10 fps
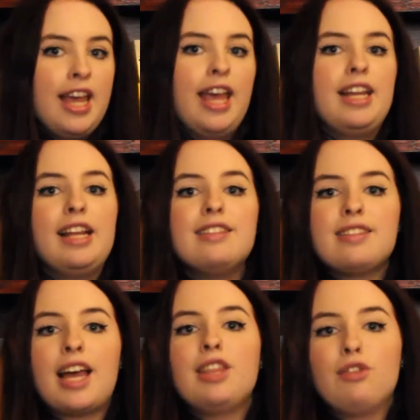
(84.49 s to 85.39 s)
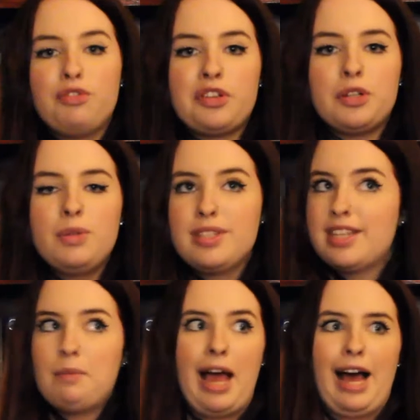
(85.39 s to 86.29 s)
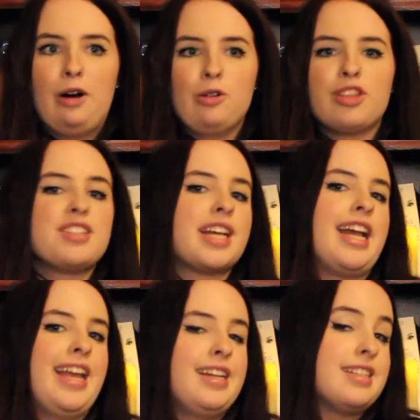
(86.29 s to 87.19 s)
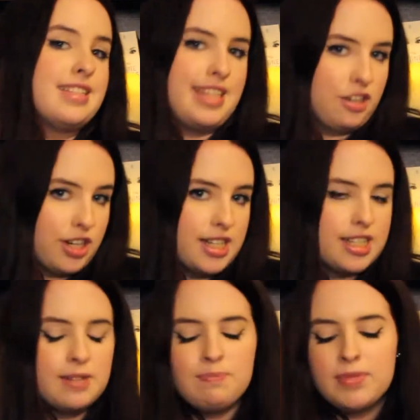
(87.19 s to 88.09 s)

and inside the fruit somehow there's a hidden secret.